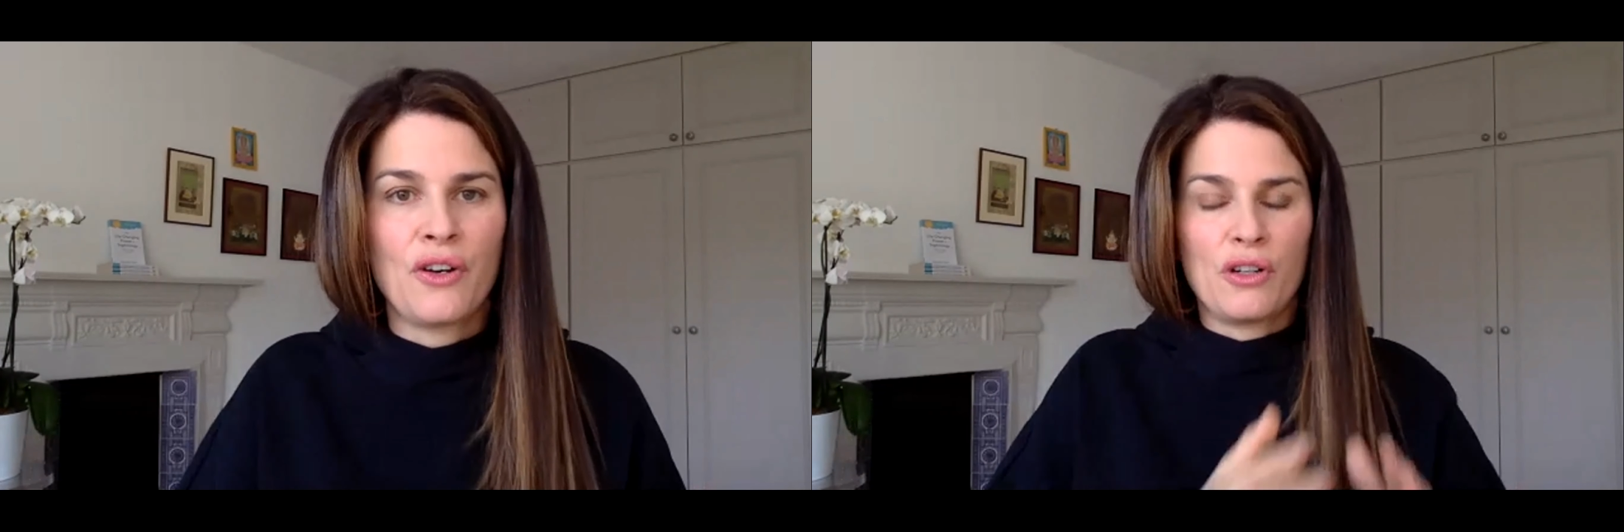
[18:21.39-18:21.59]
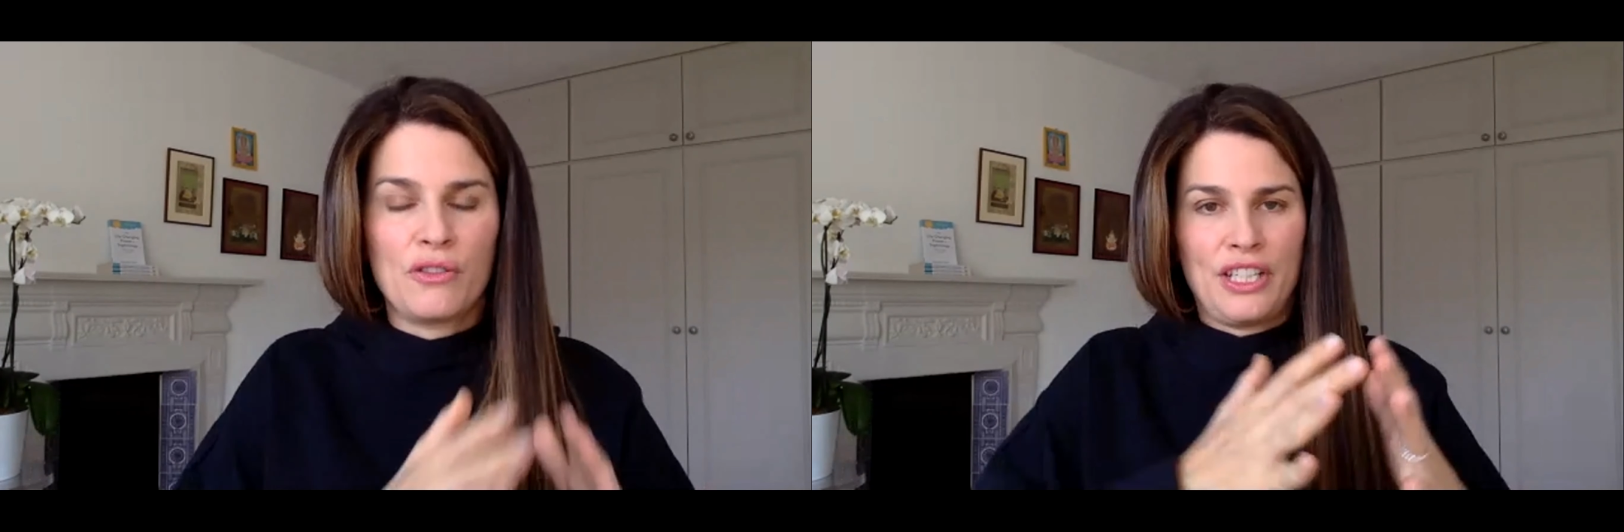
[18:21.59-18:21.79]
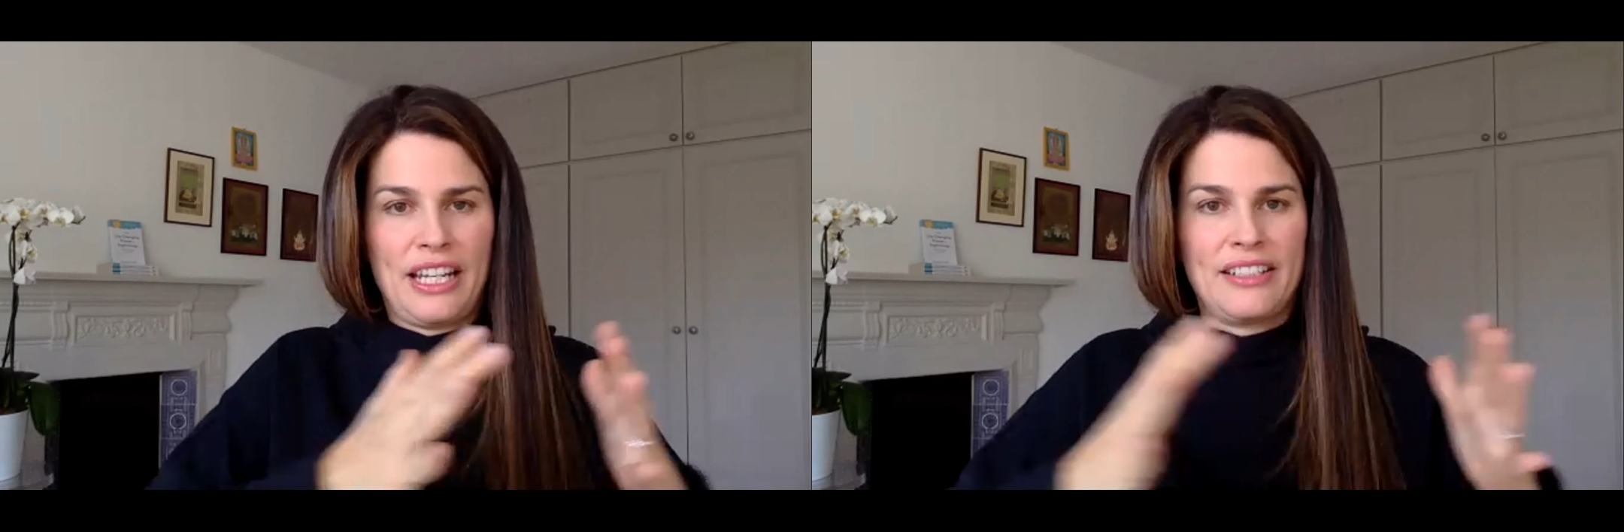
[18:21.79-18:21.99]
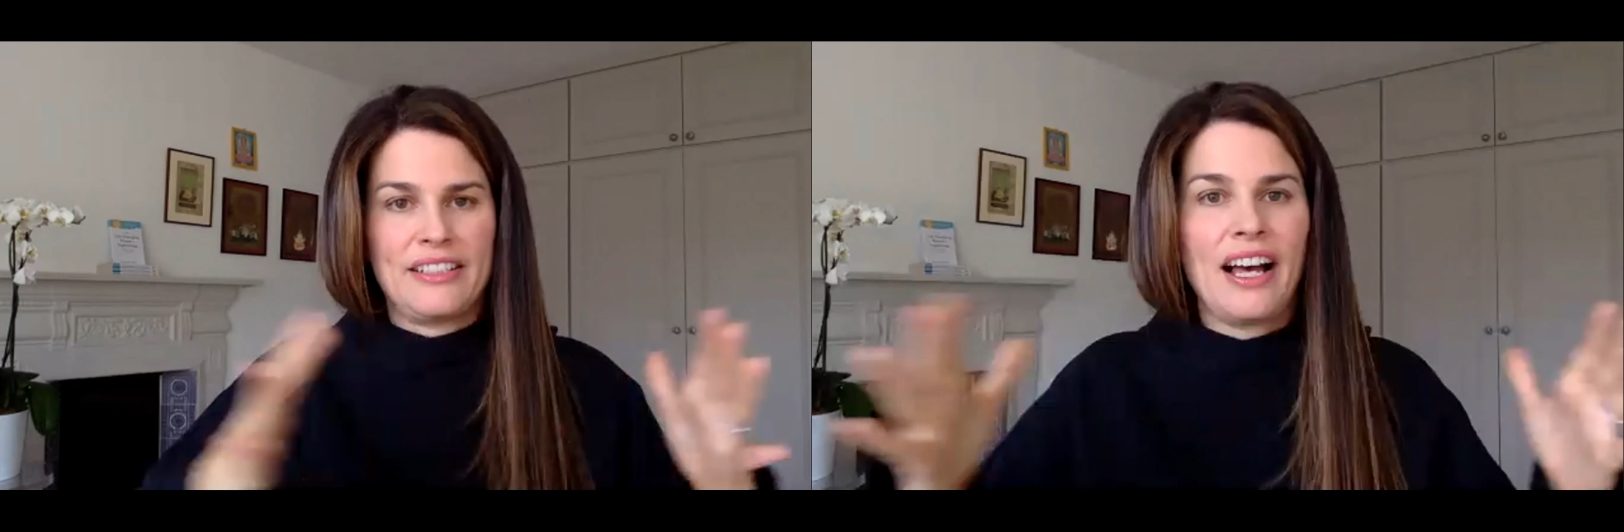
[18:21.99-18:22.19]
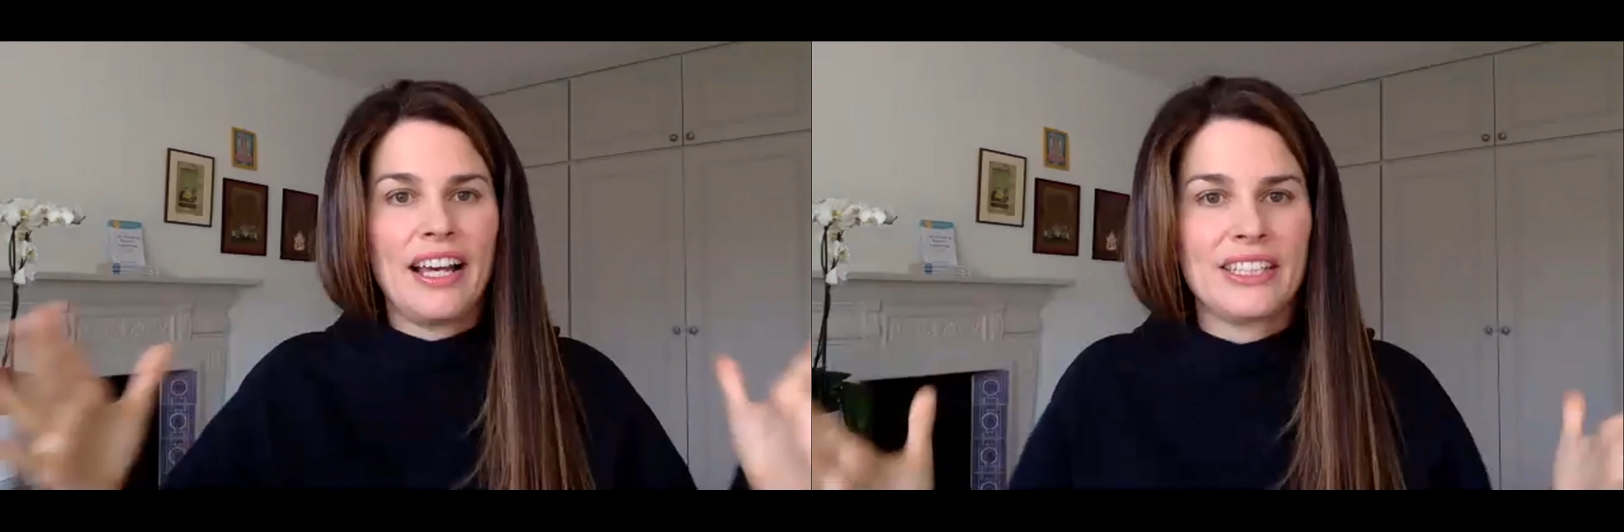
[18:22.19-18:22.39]
of an
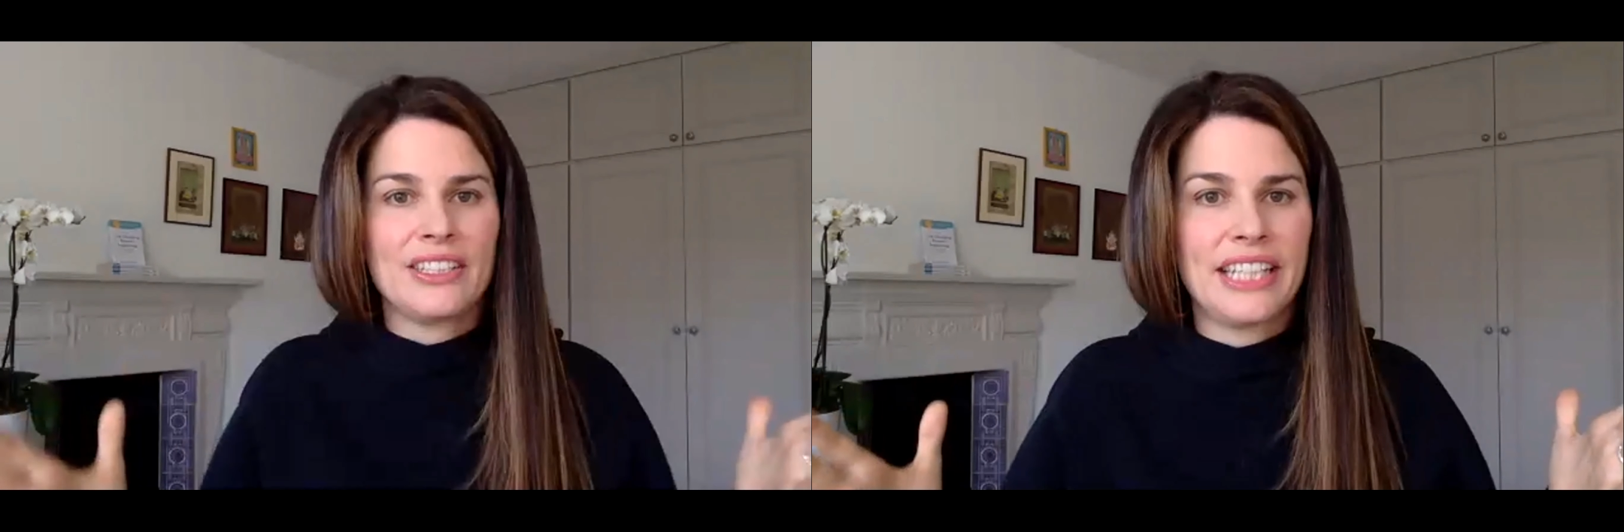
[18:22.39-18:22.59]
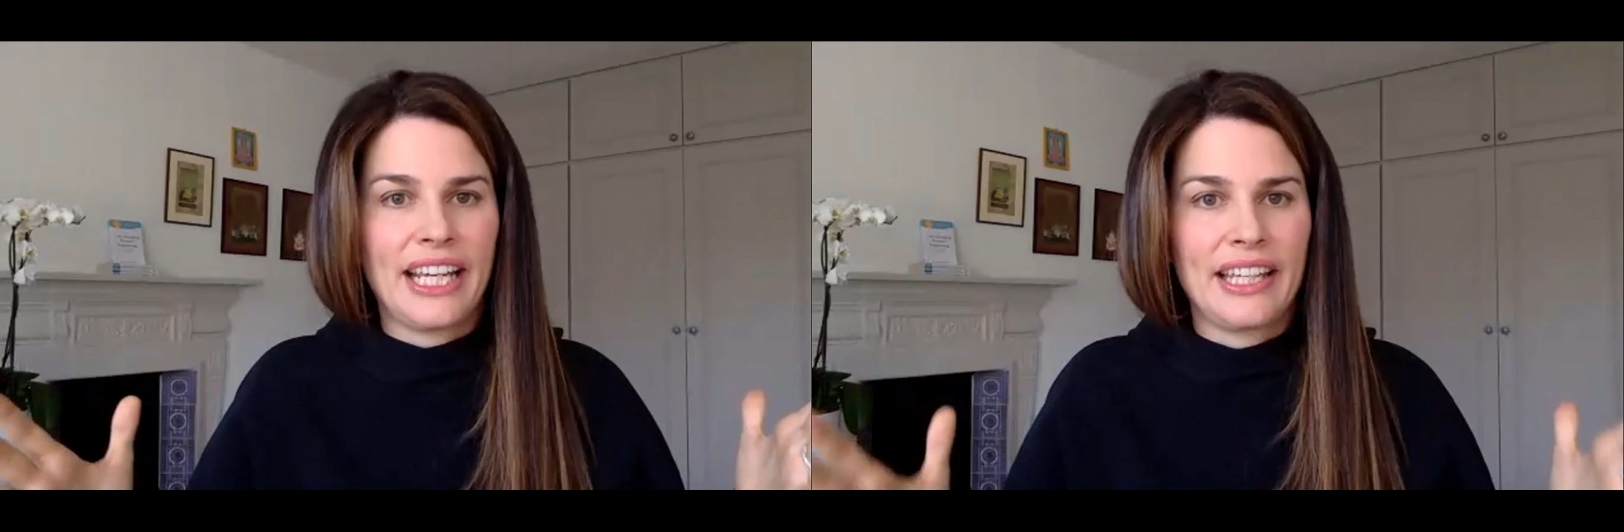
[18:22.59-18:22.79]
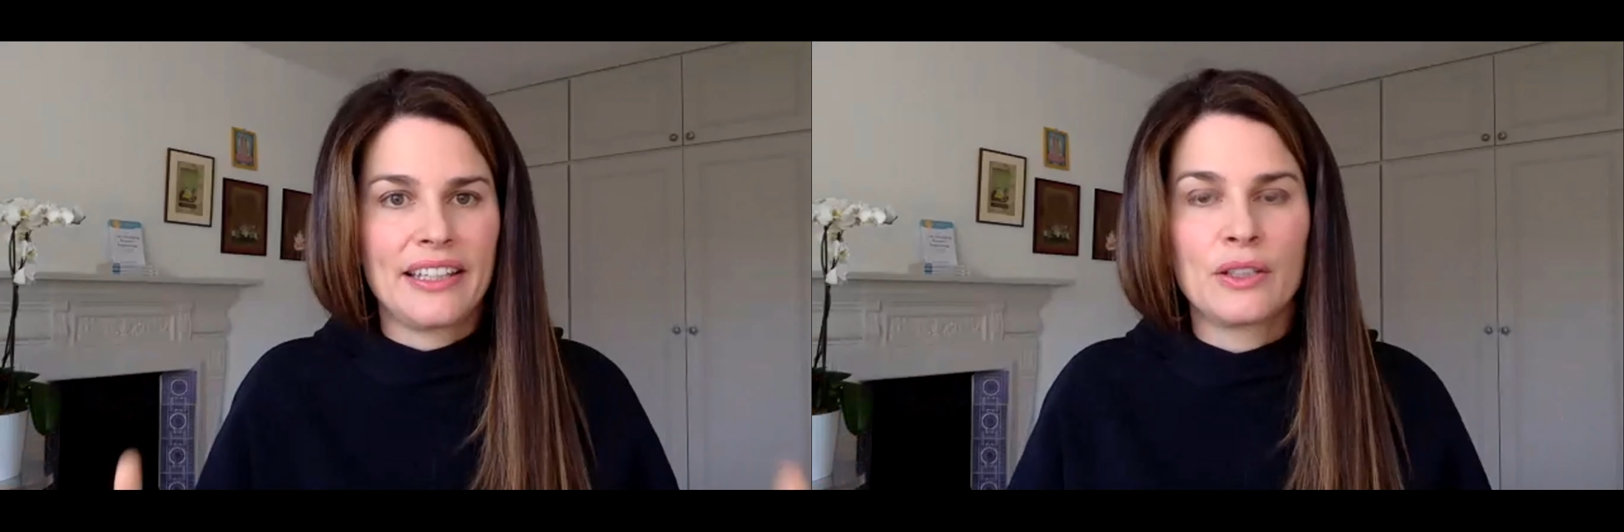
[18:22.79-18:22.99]
entire day.